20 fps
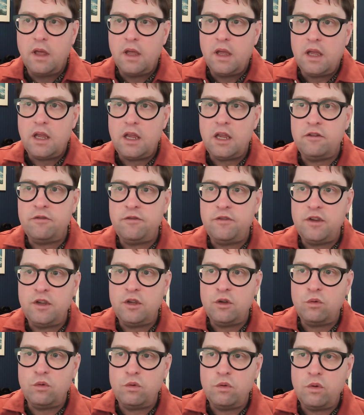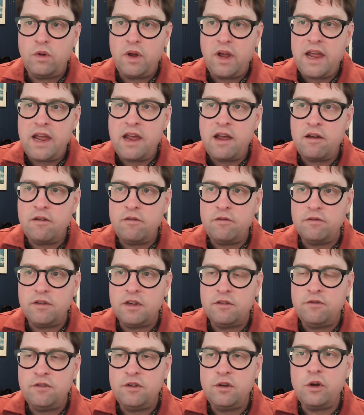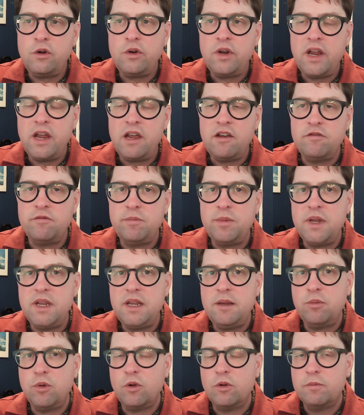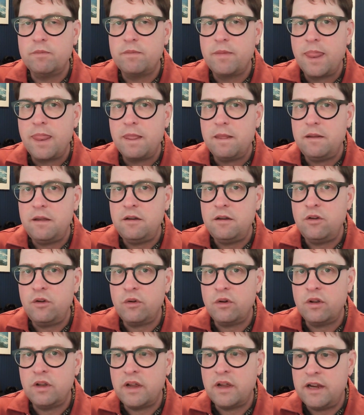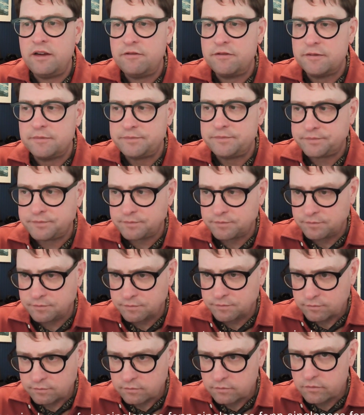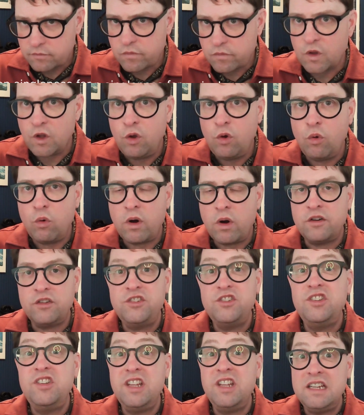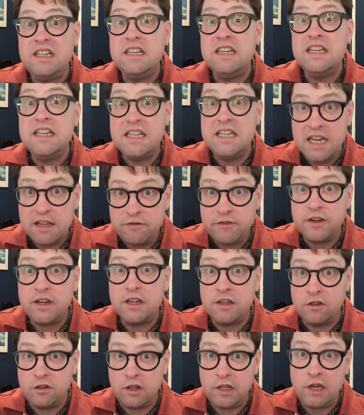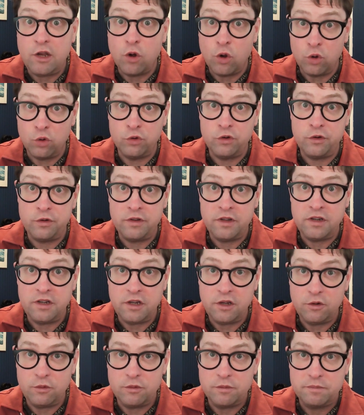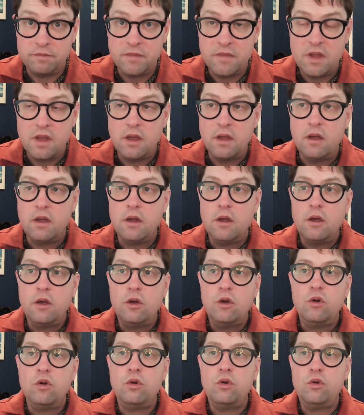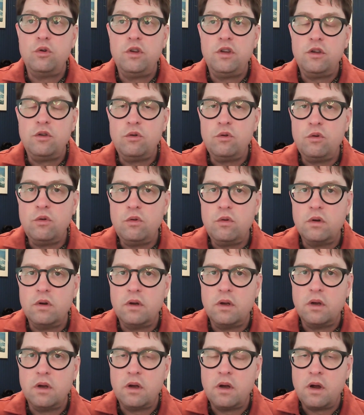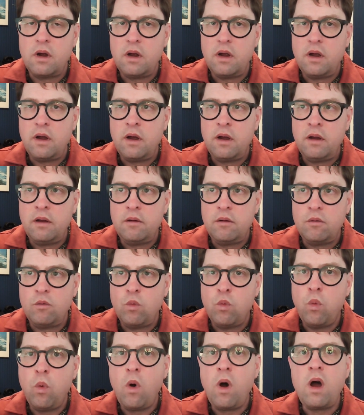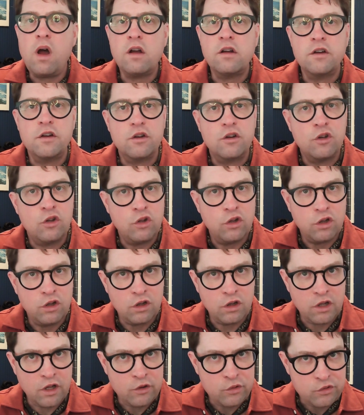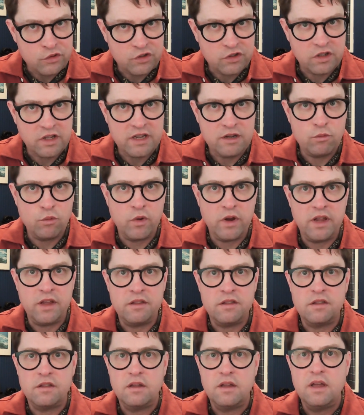If you don't have people in your life who are significantly older than you, who you walk closely with,